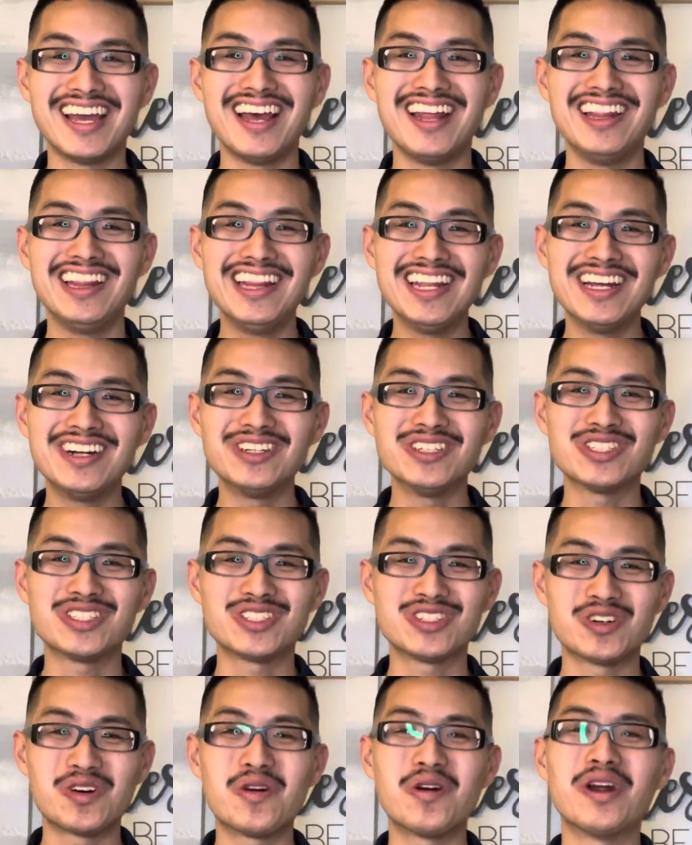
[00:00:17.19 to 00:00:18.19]
a little
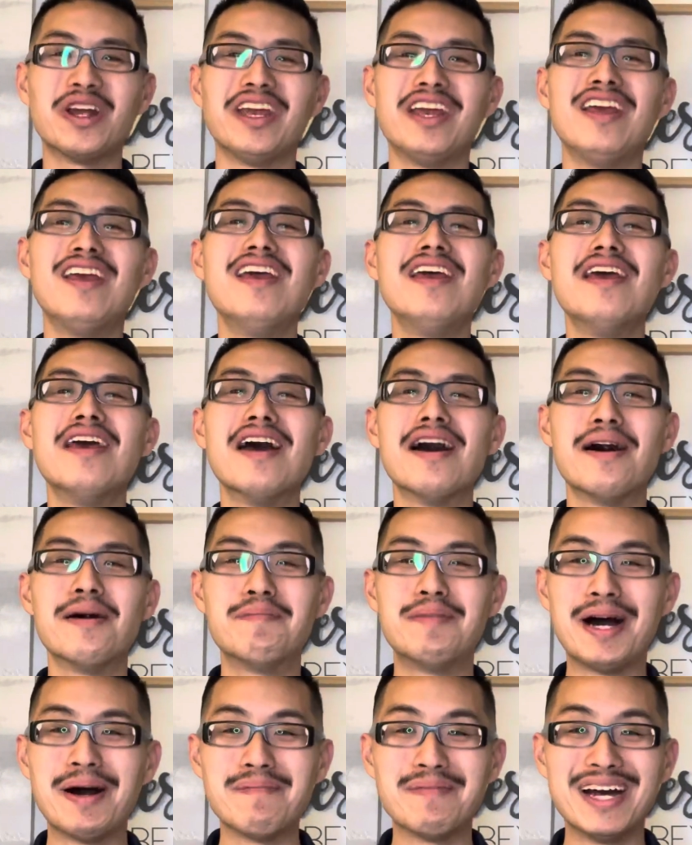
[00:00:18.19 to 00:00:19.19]
story
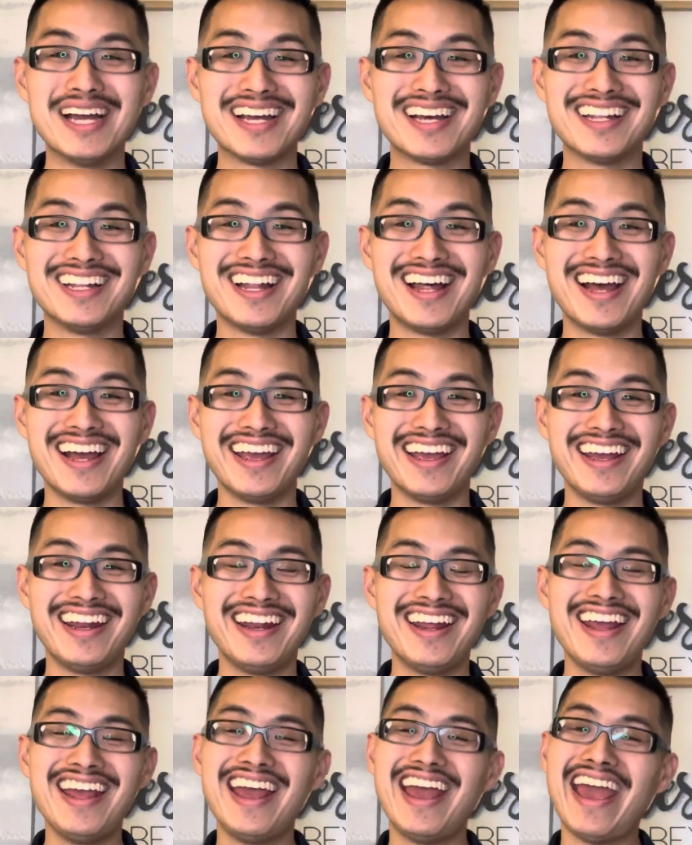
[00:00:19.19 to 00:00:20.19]
about my client